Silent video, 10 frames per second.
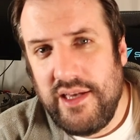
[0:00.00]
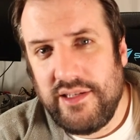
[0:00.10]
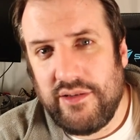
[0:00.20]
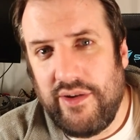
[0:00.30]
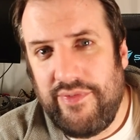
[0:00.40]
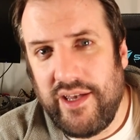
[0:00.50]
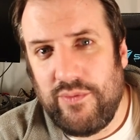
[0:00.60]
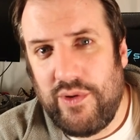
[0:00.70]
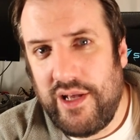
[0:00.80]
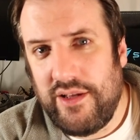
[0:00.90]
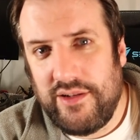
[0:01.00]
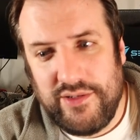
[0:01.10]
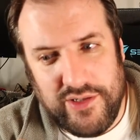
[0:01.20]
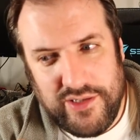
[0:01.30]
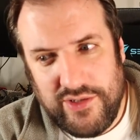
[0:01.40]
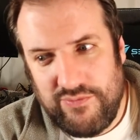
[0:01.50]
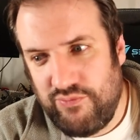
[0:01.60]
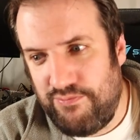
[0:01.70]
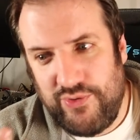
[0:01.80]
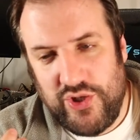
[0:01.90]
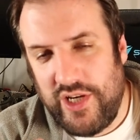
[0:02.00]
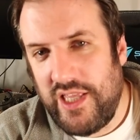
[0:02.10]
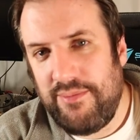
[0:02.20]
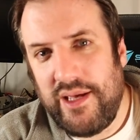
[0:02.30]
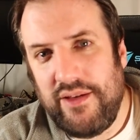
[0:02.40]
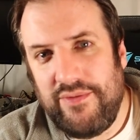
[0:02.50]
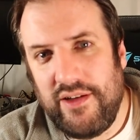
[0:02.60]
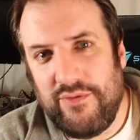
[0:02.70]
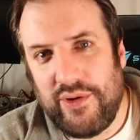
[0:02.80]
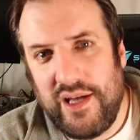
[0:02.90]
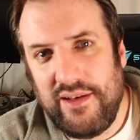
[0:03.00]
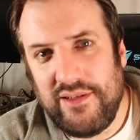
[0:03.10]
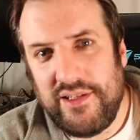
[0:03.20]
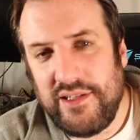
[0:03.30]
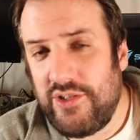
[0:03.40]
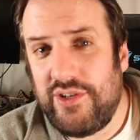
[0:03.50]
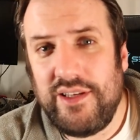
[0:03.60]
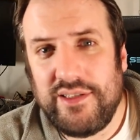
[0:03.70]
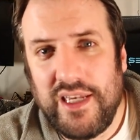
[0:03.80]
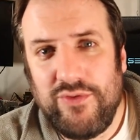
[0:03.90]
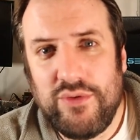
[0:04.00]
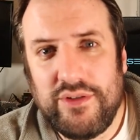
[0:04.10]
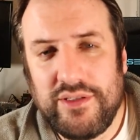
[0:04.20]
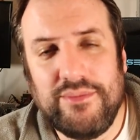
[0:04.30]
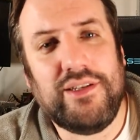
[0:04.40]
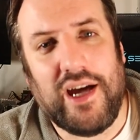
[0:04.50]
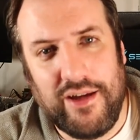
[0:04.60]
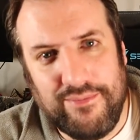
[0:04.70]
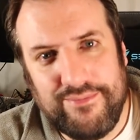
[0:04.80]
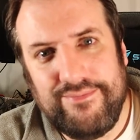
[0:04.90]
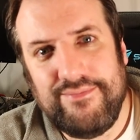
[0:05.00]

So I figured why not just share the benefit of what I learned and try and save you all some time.